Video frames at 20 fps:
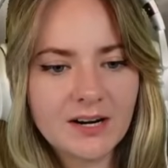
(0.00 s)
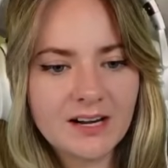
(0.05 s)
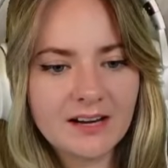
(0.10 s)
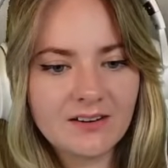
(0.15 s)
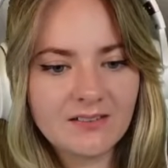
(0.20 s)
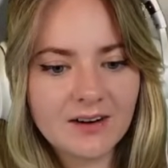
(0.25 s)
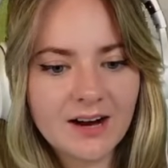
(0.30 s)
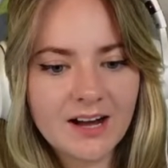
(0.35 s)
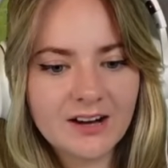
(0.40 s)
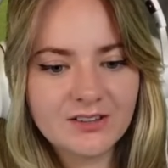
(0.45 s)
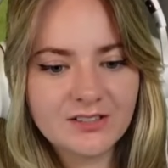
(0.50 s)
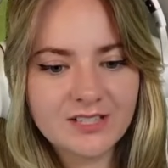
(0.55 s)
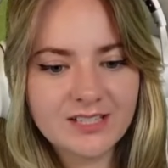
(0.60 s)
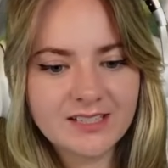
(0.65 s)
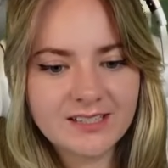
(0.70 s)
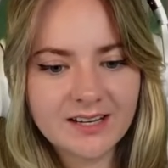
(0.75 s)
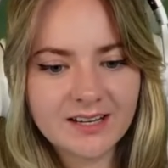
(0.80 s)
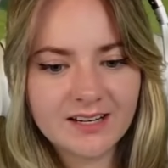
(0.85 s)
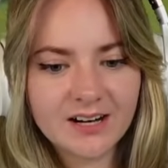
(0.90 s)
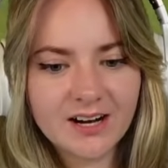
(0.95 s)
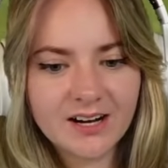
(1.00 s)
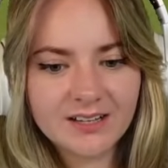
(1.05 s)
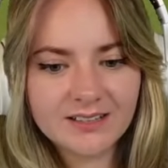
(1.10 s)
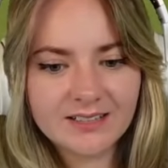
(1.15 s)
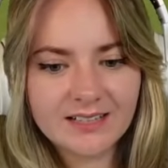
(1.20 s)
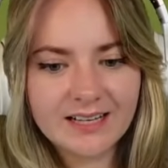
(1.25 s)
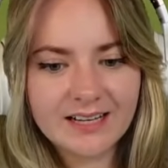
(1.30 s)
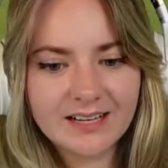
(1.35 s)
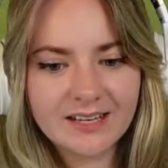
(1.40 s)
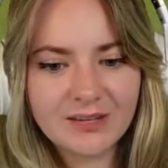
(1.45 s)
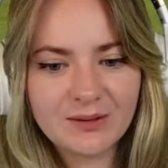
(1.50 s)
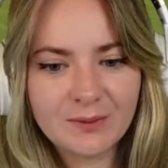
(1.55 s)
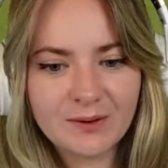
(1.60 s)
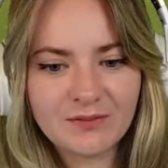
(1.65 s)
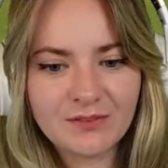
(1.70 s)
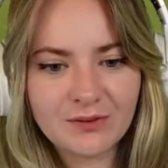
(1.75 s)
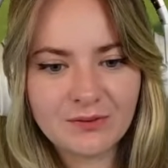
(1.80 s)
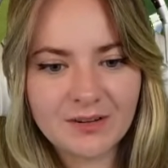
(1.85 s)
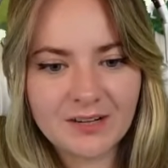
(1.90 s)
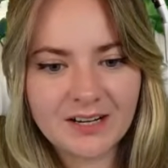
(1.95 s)
running around because I can't click you
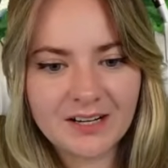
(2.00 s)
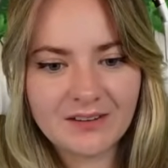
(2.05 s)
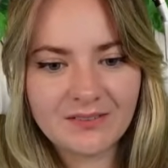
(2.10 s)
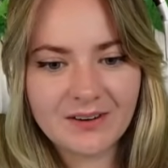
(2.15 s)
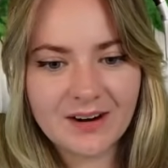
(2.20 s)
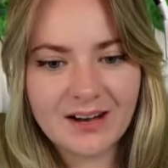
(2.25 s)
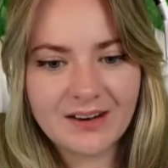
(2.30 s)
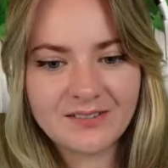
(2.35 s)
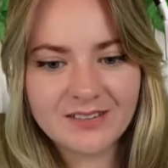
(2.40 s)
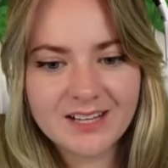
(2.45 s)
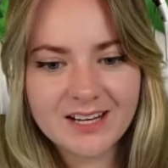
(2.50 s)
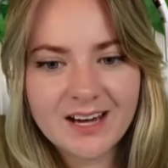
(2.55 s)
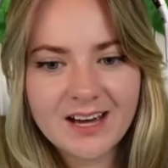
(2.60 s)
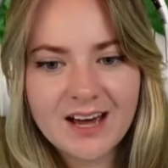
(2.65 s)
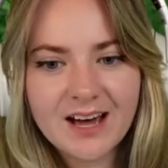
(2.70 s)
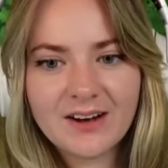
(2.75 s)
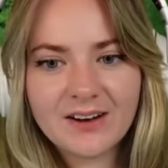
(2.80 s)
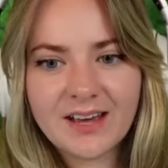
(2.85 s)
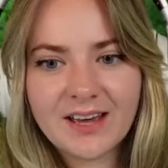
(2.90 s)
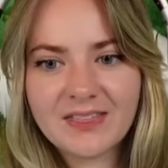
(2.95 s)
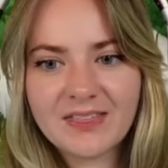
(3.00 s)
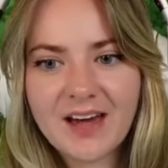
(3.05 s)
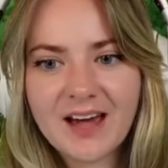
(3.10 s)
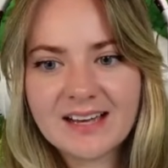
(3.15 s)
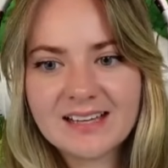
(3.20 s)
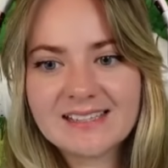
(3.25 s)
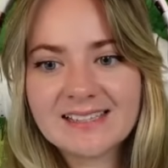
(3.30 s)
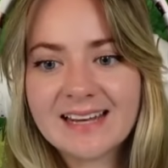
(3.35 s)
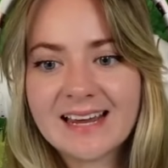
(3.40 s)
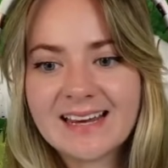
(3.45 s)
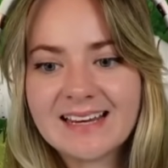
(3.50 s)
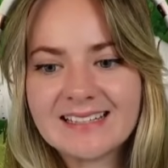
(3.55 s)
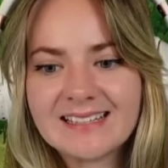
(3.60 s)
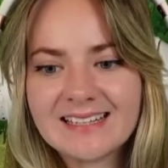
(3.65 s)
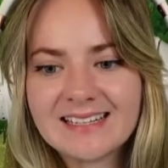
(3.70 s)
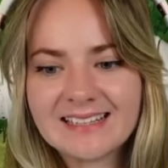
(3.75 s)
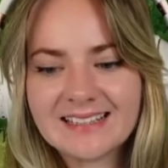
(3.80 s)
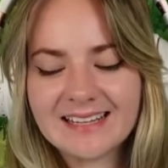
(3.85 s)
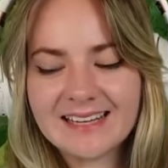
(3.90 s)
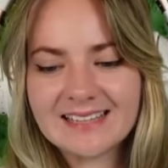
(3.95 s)
if you're running around. Okay, that is
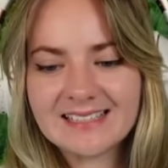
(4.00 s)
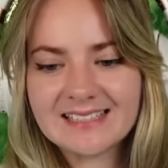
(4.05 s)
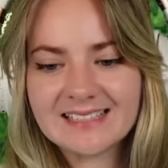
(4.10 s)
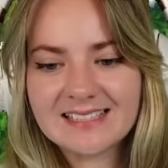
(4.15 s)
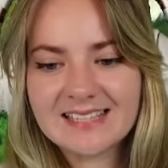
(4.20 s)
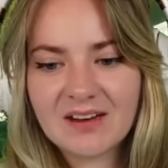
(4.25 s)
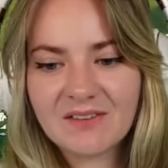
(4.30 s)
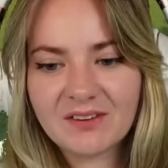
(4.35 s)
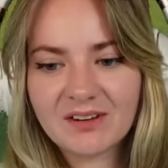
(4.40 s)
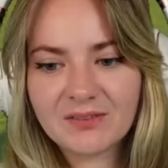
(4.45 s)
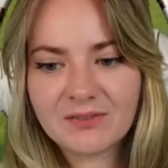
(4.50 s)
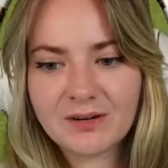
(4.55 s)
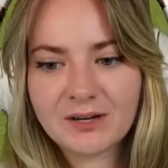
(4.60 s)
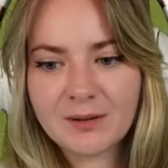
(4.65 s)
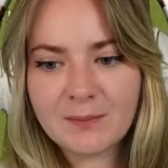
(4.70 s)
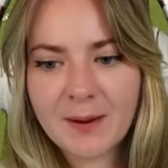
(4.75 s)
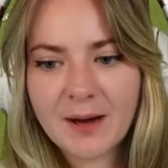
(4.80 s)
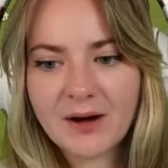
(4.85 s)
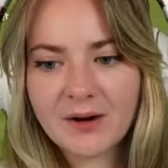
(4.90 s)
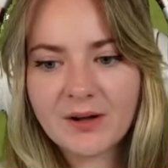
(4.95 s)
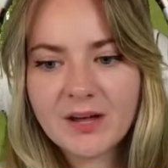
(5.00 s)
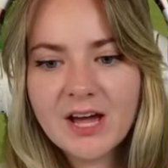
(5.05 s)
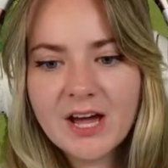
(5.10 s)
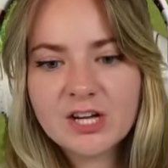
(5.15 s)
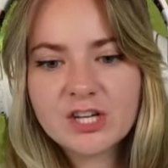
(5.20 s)
Lady. Lady's having a runabout.